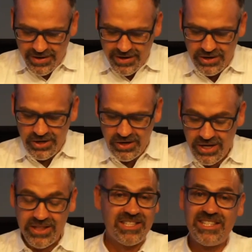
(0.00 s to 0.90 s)

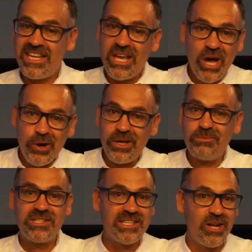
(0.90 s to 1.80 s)
The CEO
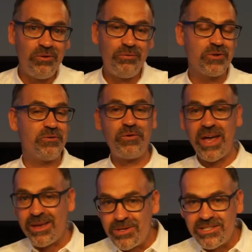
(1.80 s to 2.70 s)
himself was
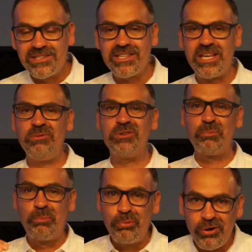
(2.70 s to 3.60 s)
famous. He was
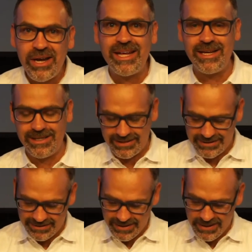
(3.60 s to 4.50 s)

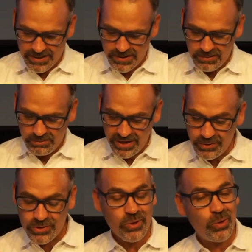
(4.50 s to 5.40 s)
brilliant. But he
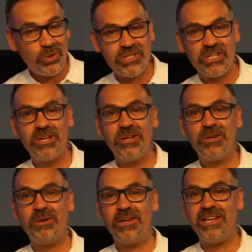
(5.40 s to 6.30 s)
was
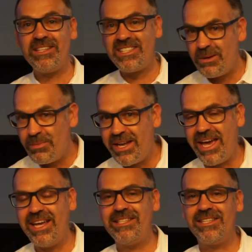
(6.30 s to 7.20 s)
also
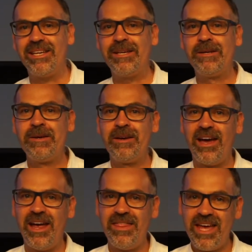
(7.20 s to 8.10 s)
intimidating,
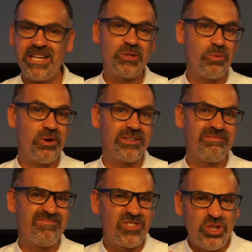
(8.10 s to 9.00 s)
and that's
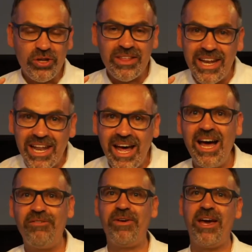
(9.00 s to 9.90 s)
what took the
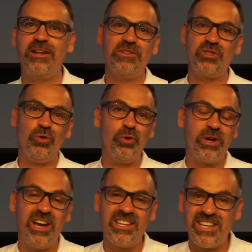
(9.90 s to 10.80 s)
life out of this
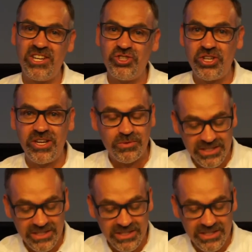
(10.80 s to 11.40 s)
organization, and it was